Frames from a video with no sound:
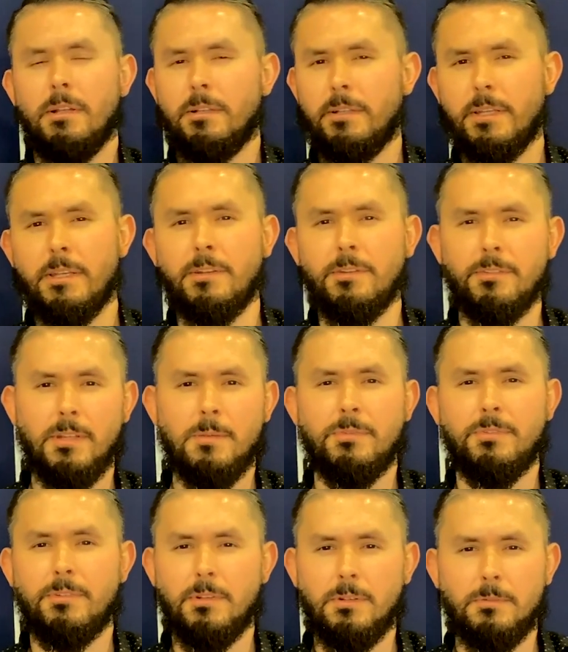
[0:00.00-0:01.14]
leading
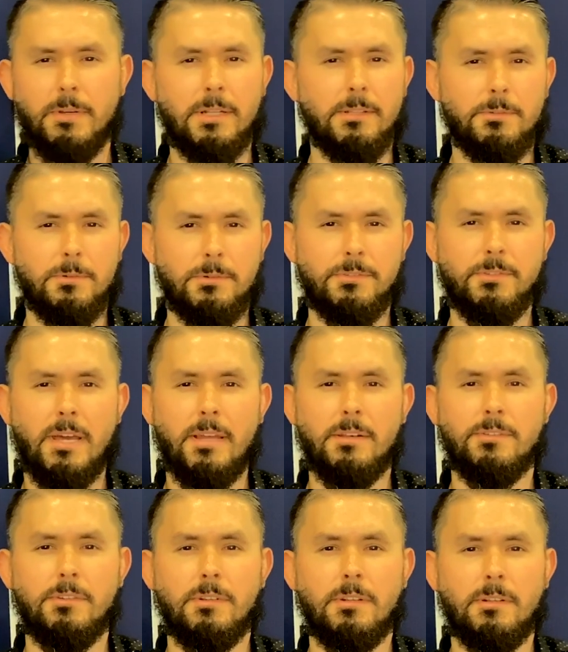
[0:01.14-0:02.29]
CMC regulatory
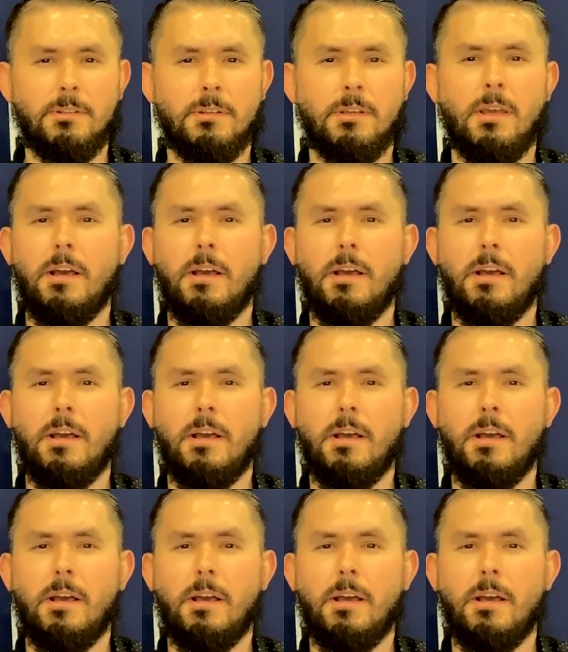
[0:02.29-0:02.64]
strategy,